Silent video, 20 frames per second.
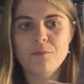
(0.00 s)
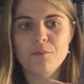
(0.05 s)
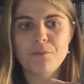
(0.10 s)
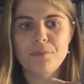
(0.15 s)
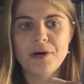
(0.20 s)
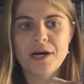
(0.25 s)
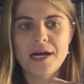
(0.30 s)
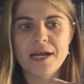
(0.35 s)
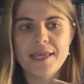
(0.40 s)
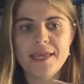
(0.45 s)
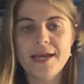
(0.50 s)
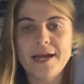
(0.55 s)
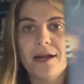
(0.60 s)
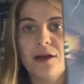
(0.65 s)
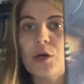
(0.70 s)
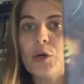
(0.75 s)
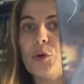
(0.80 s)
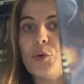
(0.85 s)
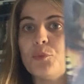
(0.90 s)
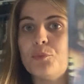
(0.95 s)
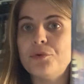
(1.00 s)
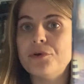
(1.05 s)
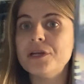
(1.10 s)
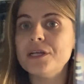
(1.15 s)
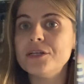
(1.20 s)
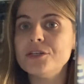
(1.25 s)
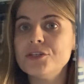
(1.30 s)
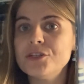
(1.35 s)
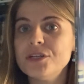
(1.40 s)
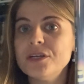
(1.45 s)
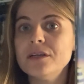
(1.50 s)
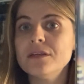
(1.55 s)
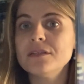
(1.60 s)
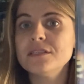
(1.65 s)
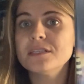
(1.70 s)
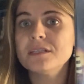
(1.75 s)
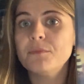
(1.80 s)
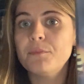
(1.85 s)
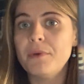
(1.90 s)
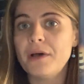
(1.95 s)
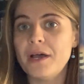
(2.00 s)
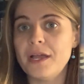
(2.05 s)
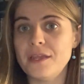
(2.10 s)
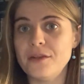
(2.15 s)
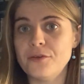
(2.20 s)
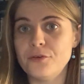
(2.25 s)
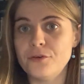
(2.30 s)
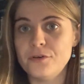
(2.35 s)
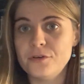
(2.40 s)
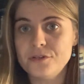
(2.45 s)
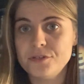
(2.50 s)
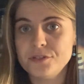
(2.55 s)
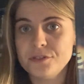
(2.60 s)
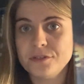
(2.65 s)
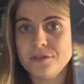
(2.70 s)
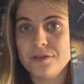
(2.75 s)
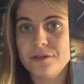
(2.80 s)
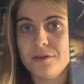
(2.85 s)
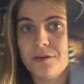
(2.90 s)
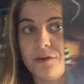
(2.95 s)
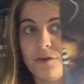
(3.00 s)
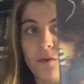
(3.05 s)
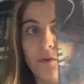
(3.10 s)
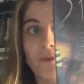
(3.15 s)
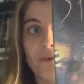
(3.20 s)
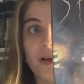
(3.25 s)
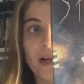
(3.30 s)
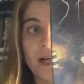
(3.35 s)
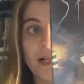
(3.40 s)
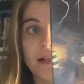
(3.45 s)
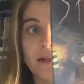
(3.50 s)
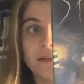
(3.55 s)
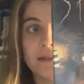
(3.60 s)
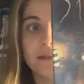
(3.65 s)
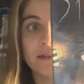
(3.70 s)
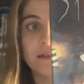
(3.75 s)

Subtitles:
by Echo Bridge, Spiders. Well,